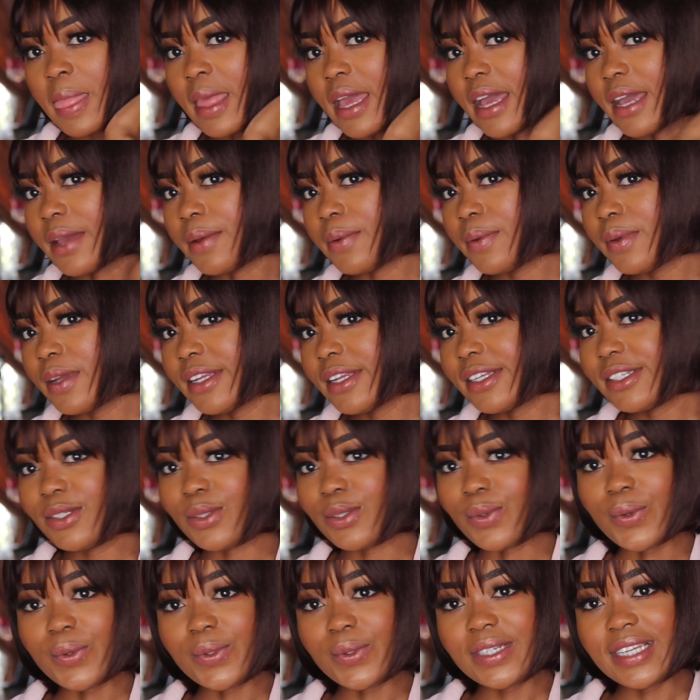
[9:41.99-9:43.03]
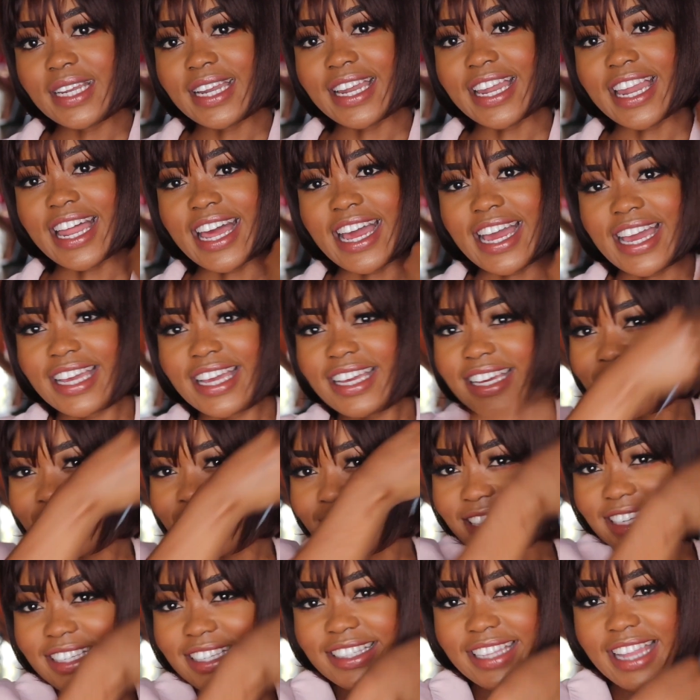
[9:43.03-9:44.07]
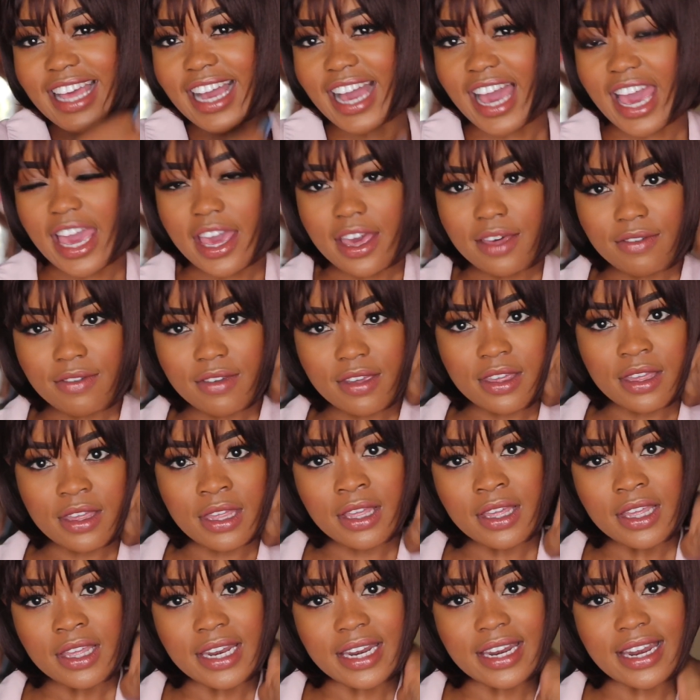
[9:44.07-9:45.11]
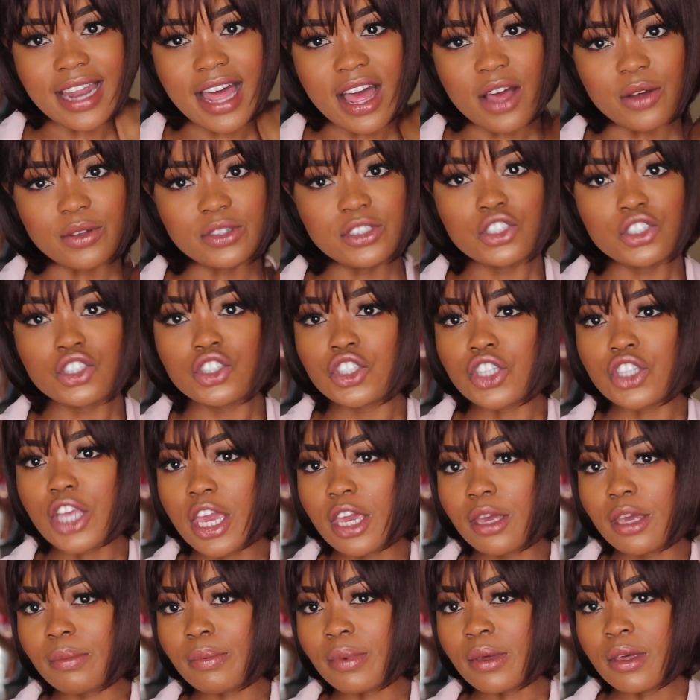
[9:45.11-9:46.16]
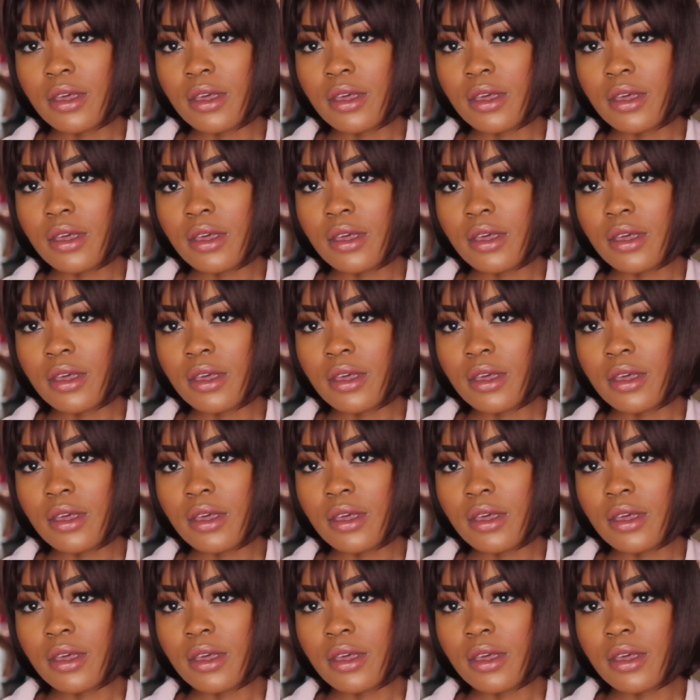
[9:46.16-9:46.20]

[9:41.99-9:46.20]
I really don't like this. Like I have a round shape